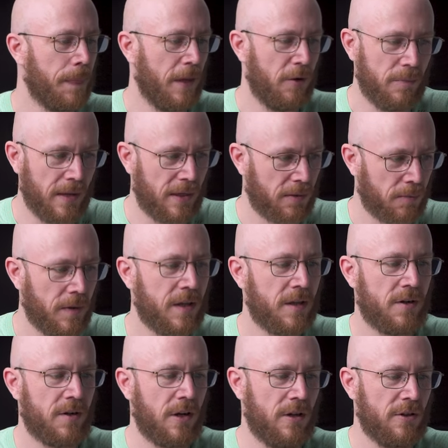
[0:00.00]
It would be
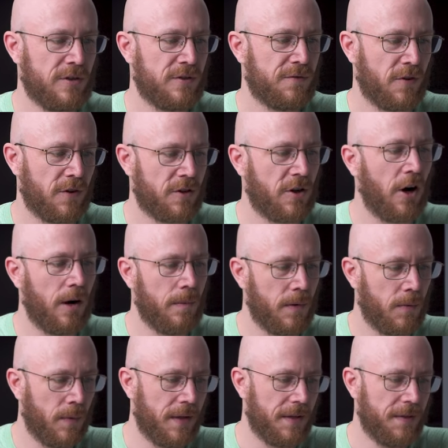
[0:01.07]
$300 for a
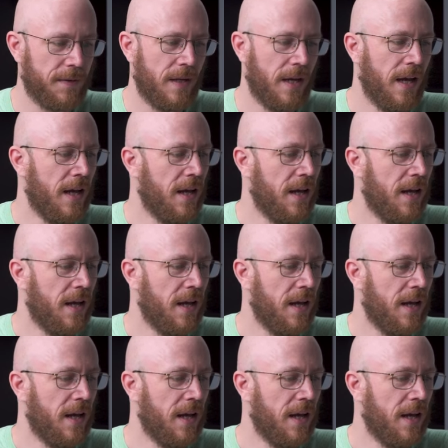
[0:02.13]
carbon wheel.